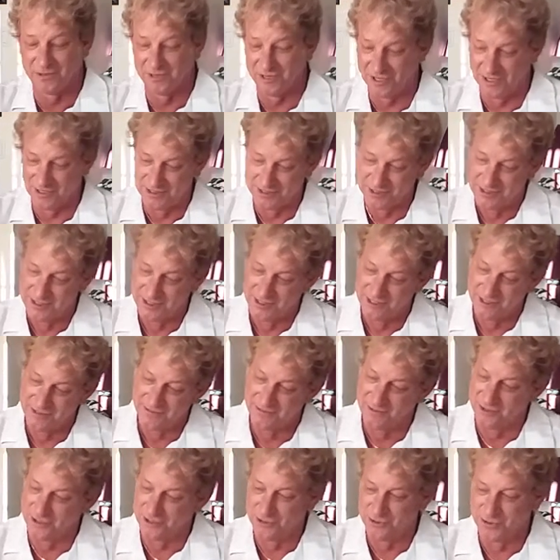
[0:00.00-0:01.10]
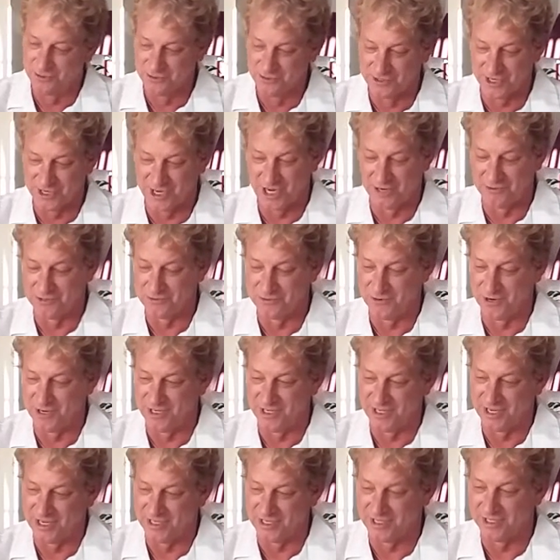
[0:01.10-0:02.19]
the tools that I was
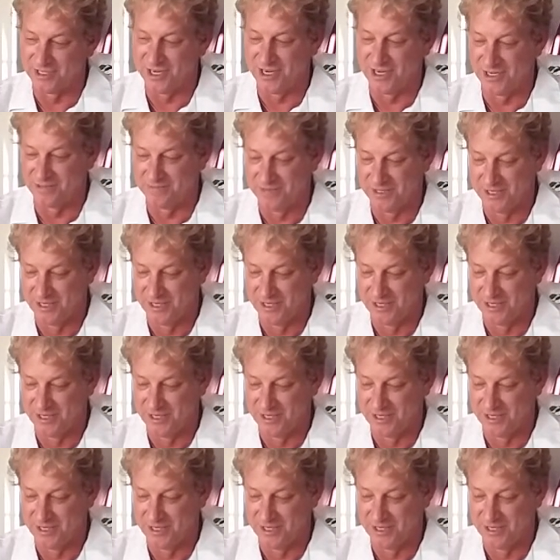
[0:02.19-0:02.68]
running at the time.